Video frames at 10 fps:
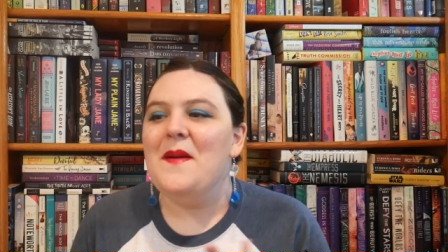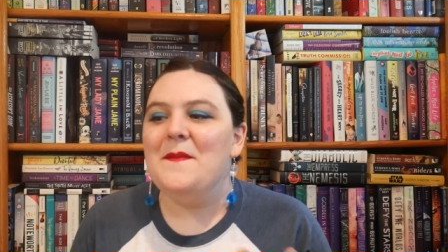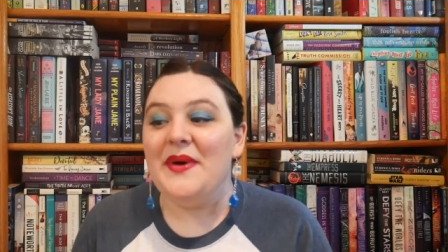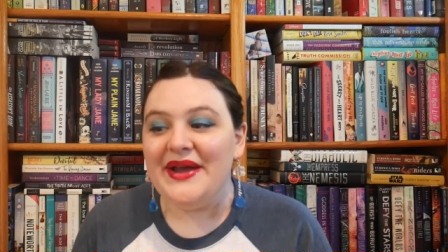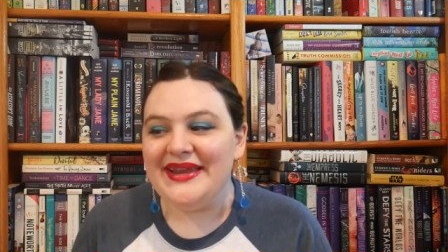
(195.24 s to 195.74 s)

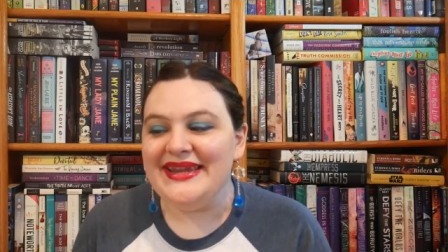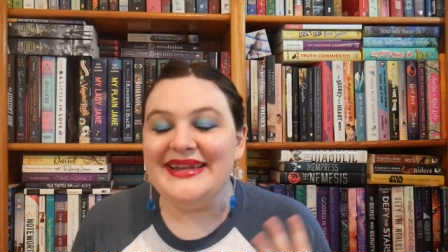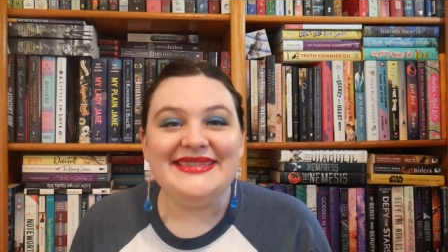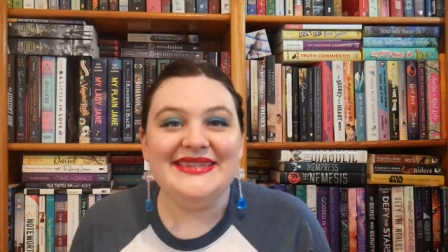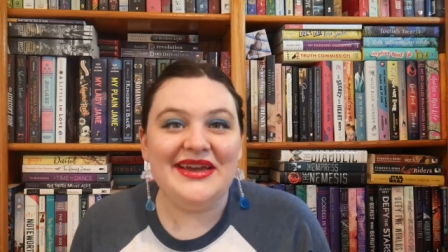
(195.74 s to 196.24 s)
but it
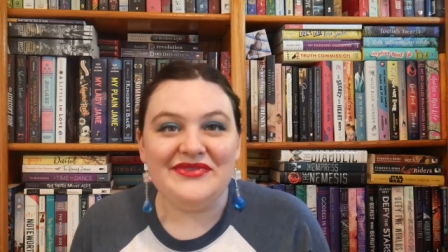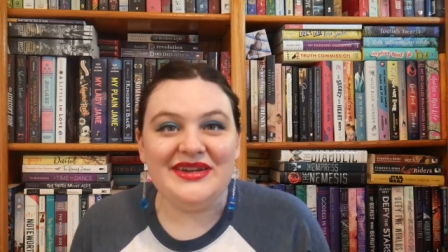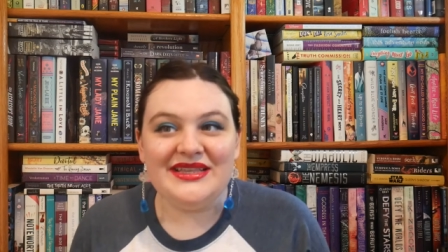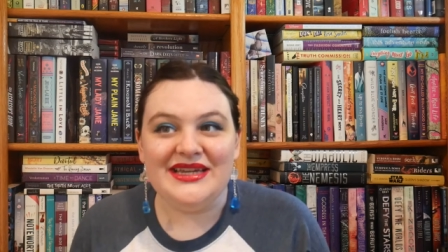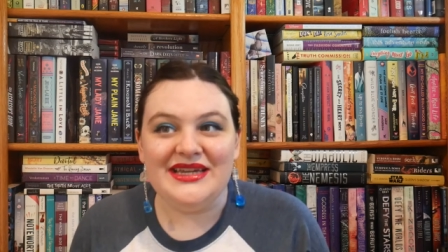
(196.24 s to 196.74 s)
is
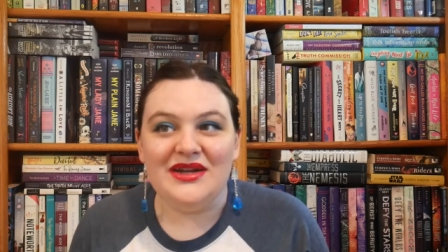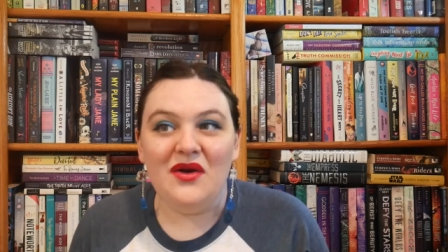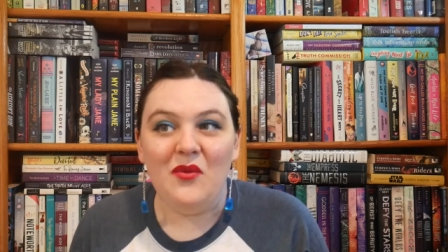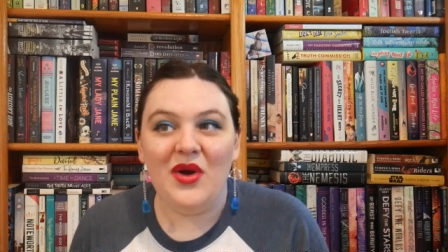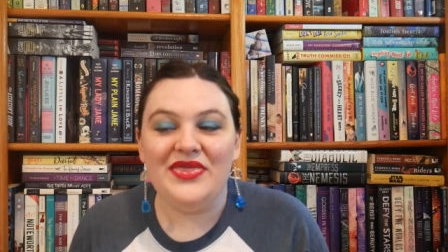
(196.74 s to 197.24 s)
definitely
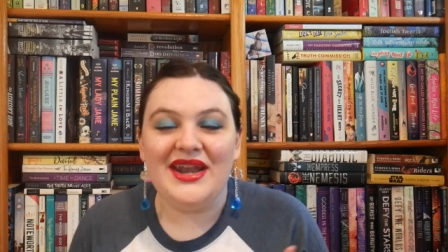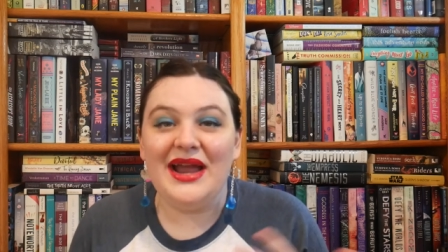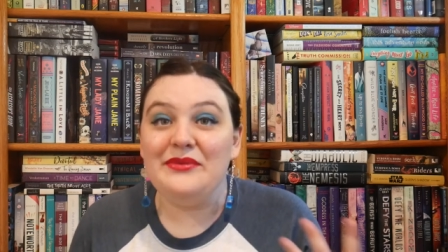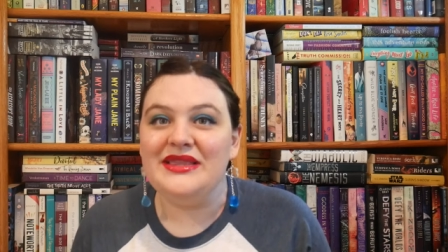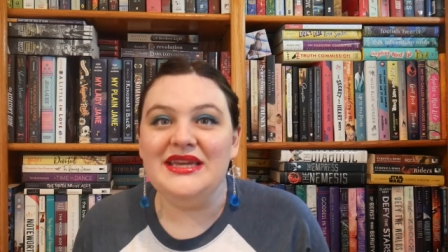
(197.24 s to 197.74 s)
one that I
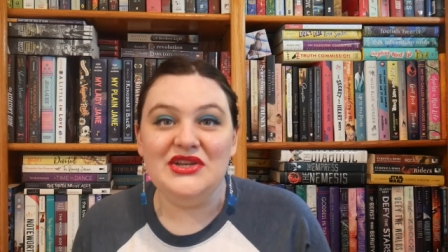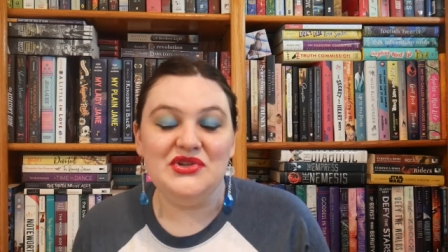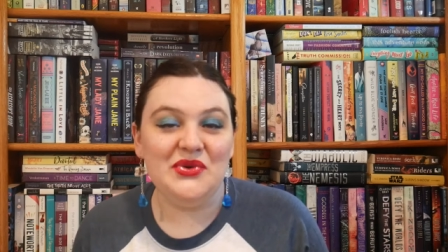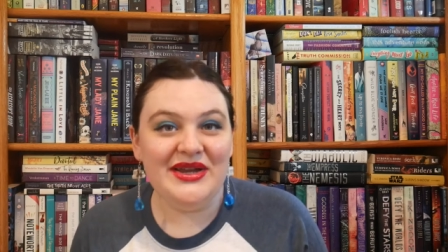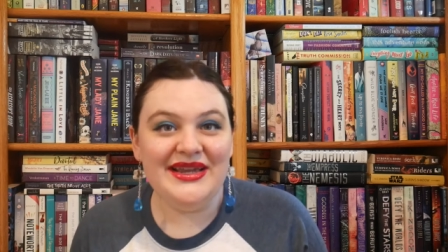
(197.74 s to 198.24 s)
really
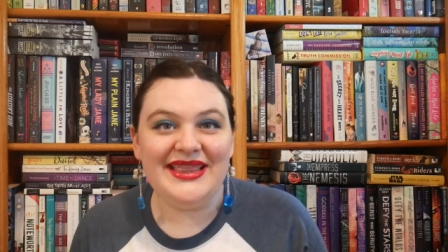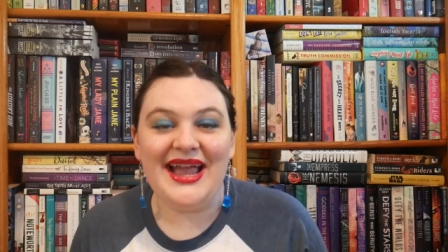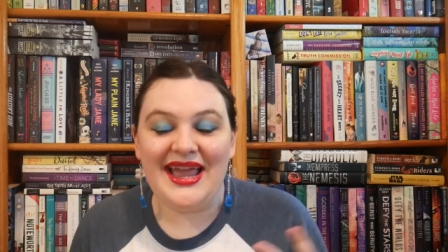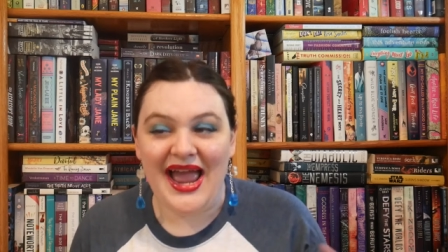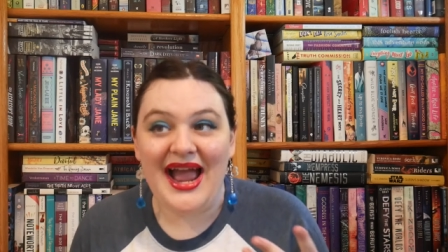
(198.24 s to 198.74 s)
enjoy. Like
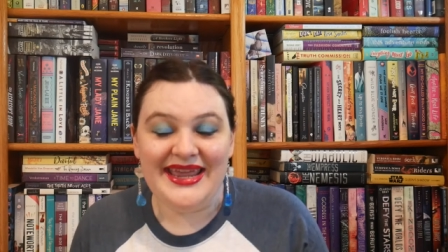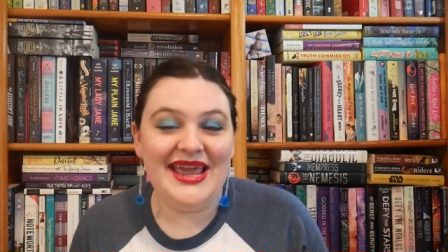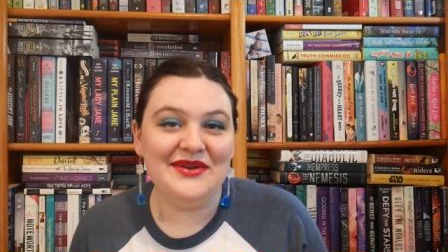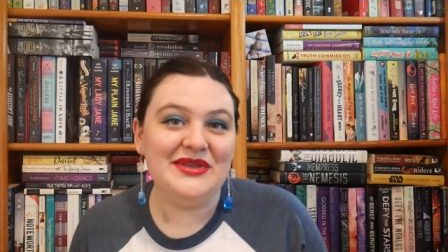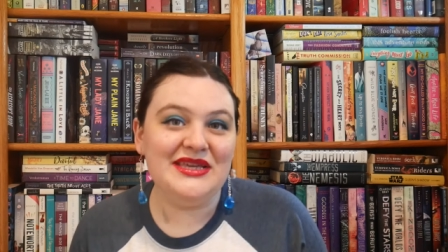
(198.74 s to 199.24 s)
I, I
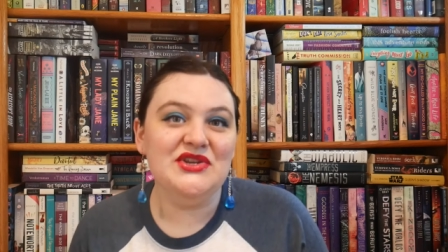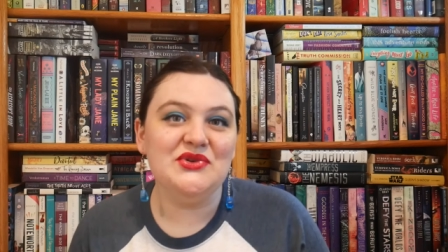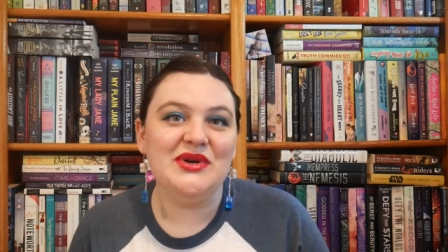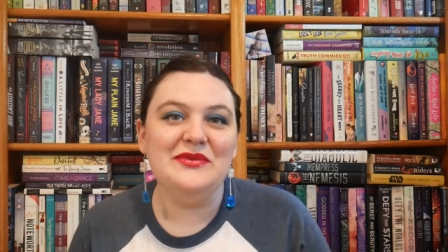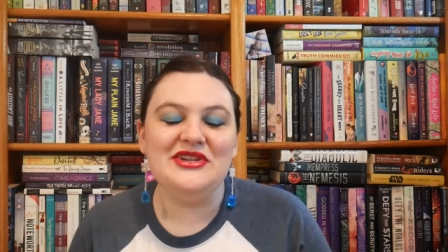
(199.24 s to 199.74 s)
can really
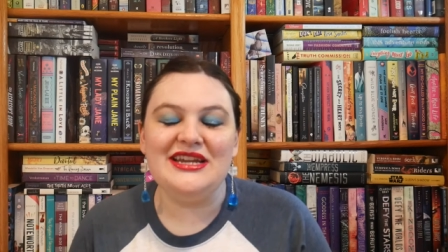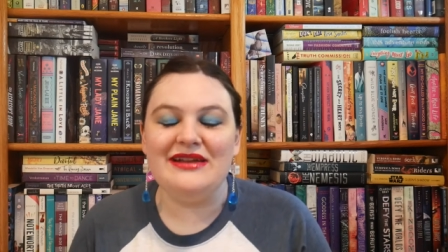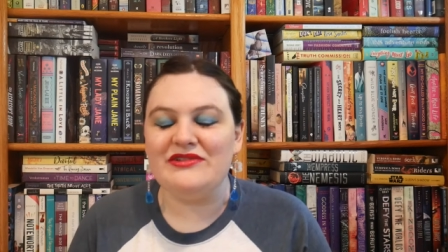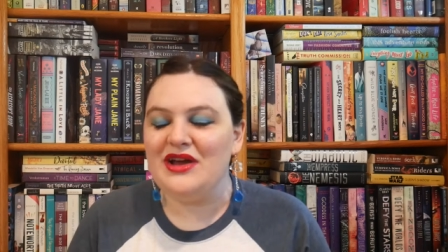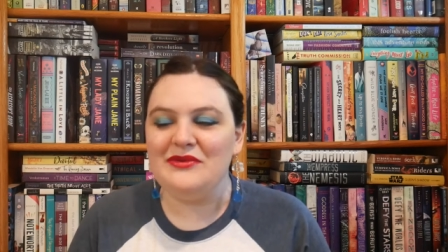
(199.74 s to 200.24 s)
enjoy, which I
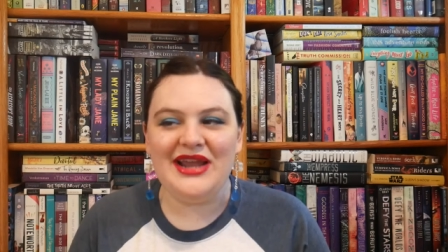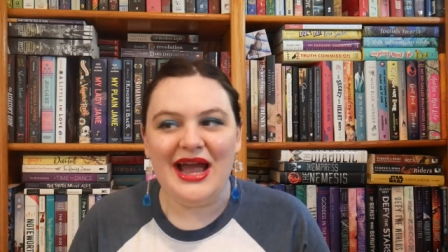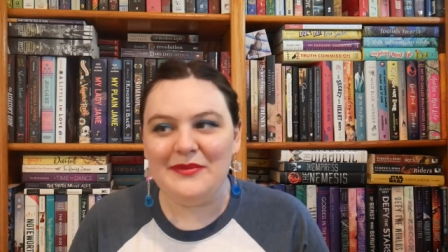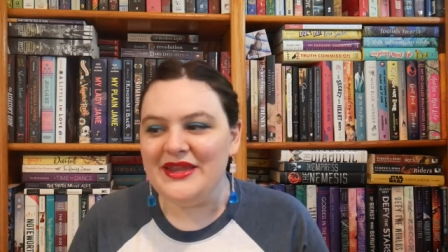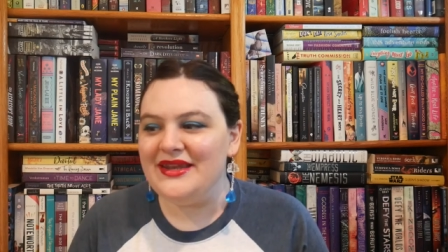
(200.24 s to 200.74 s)
never thought would
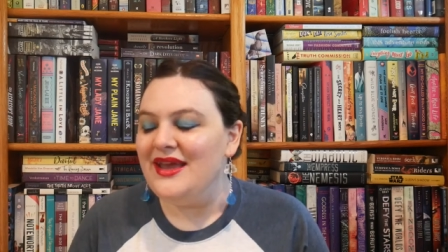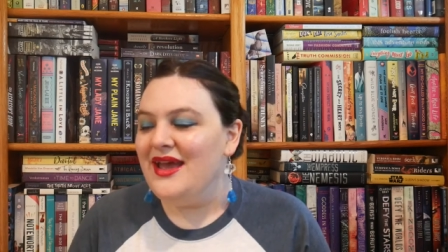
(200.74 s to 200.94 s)
happen.